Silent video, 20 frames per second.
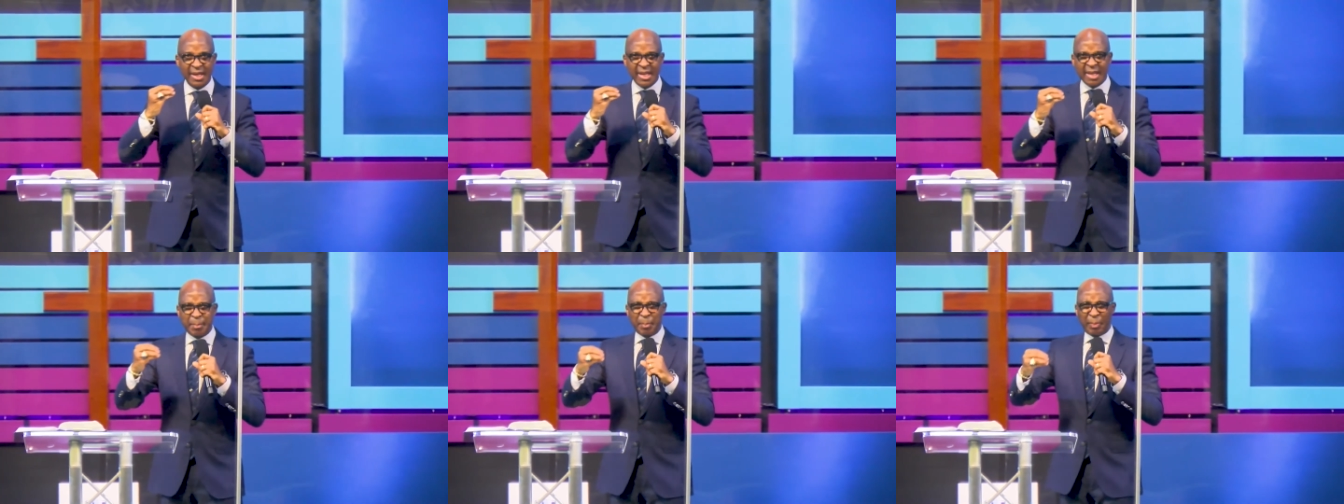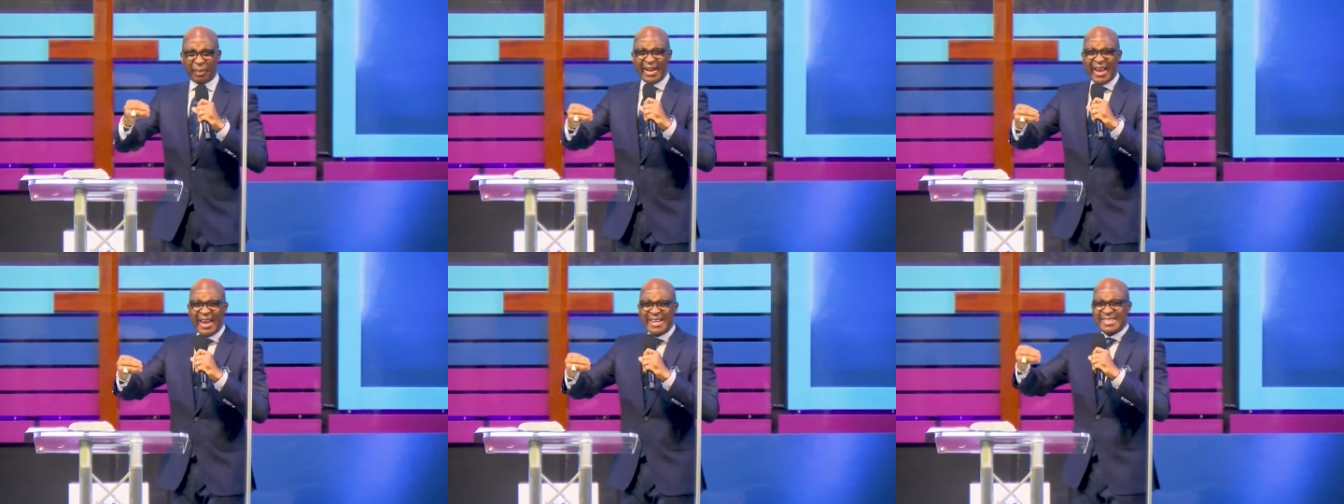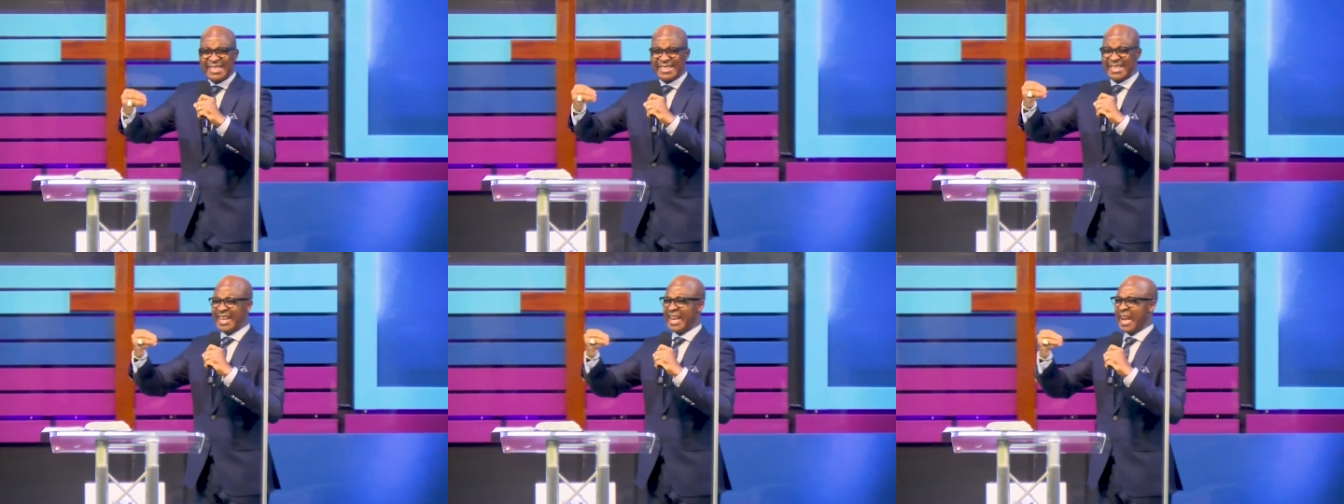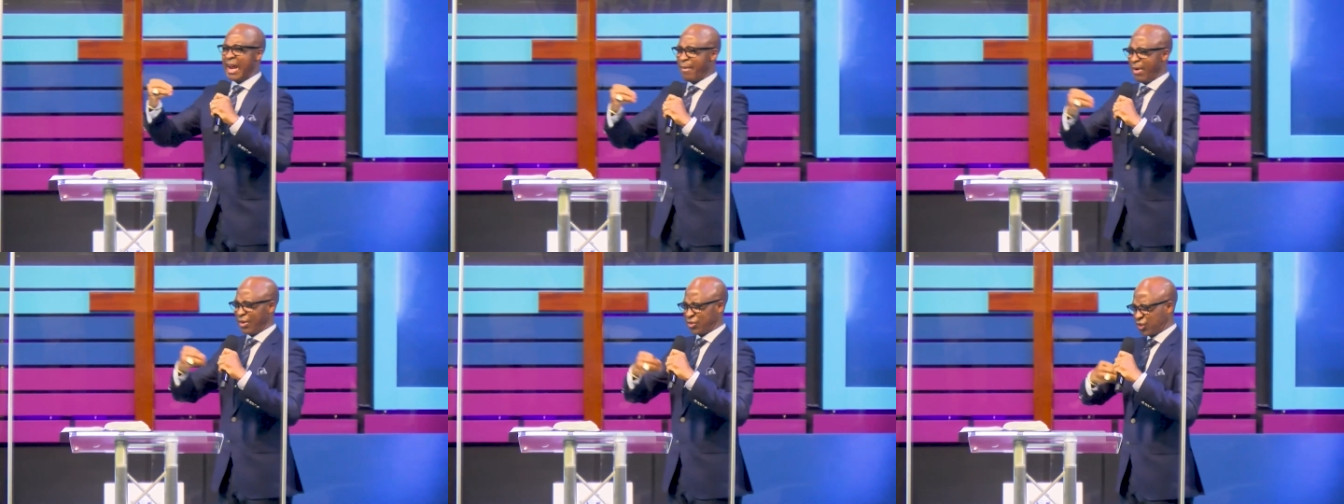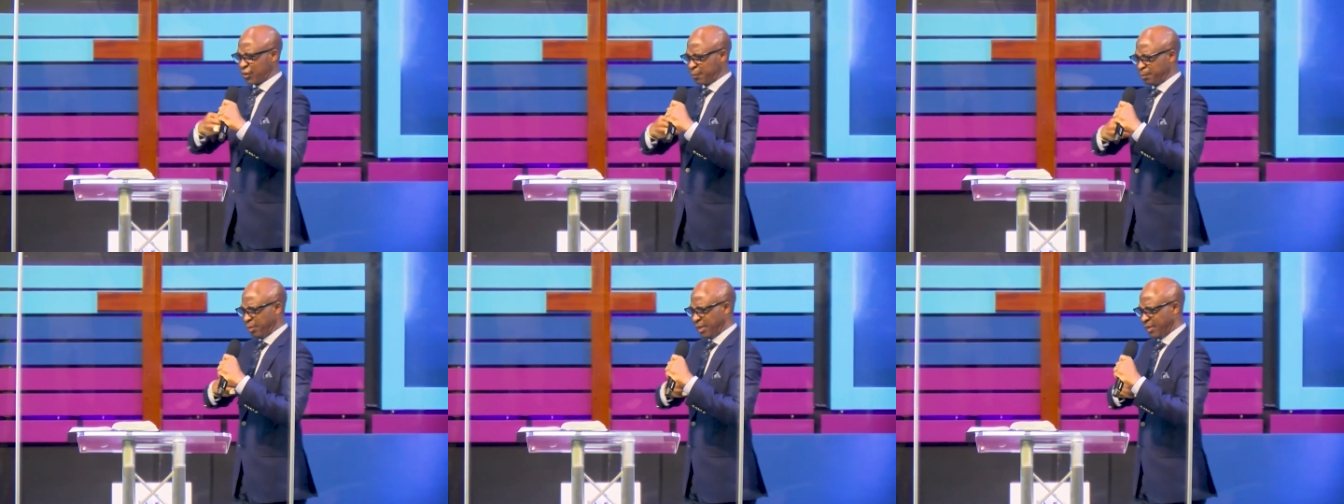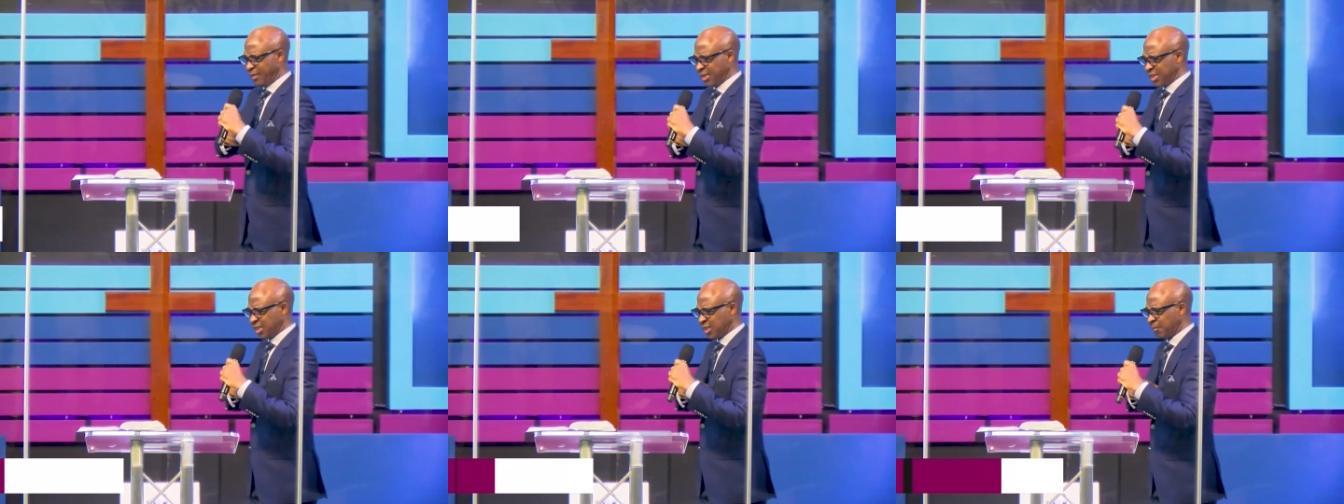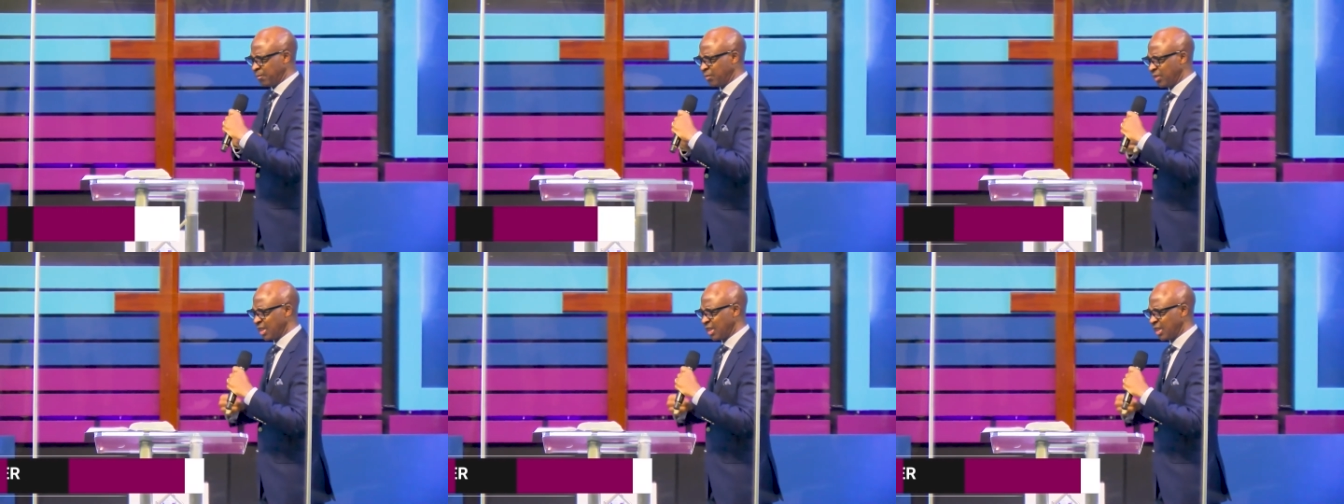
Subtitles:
He placed it in our spirit.